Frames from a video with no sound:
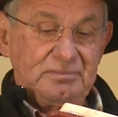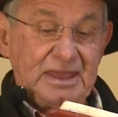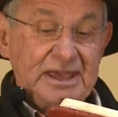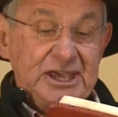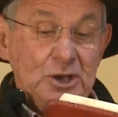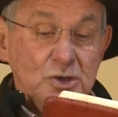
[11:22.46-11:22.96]

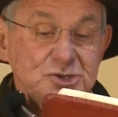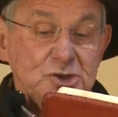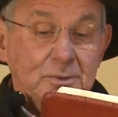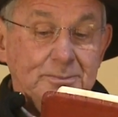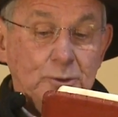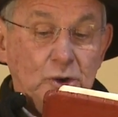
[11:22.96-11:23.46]
He
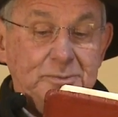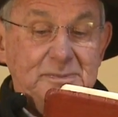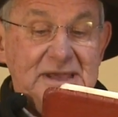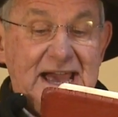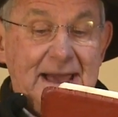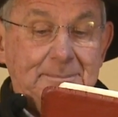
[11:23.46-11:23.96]
also brought
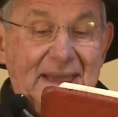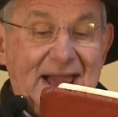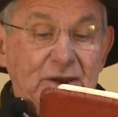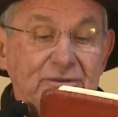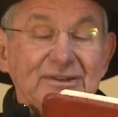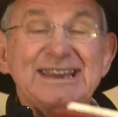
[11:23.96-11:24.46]
me up
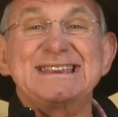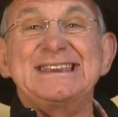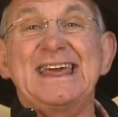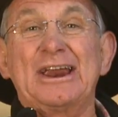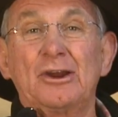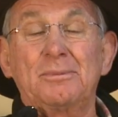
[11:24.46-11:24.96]
out of a
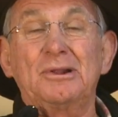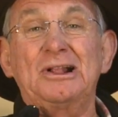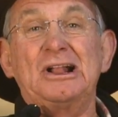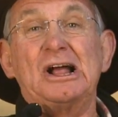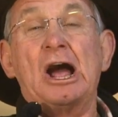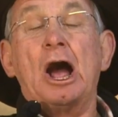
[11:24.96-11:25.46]

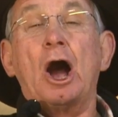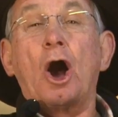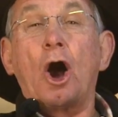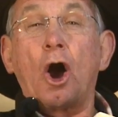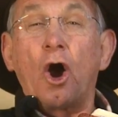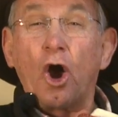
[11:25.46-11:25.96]

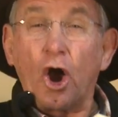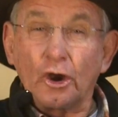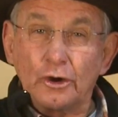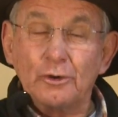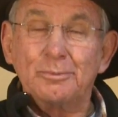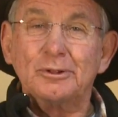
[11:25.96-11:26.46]

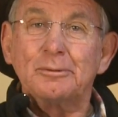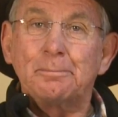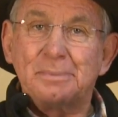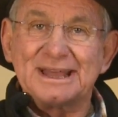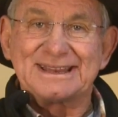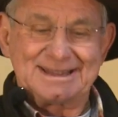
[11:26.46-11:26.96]
horrible
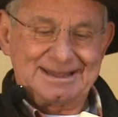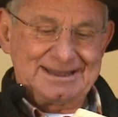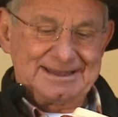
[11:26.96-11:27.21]
pit,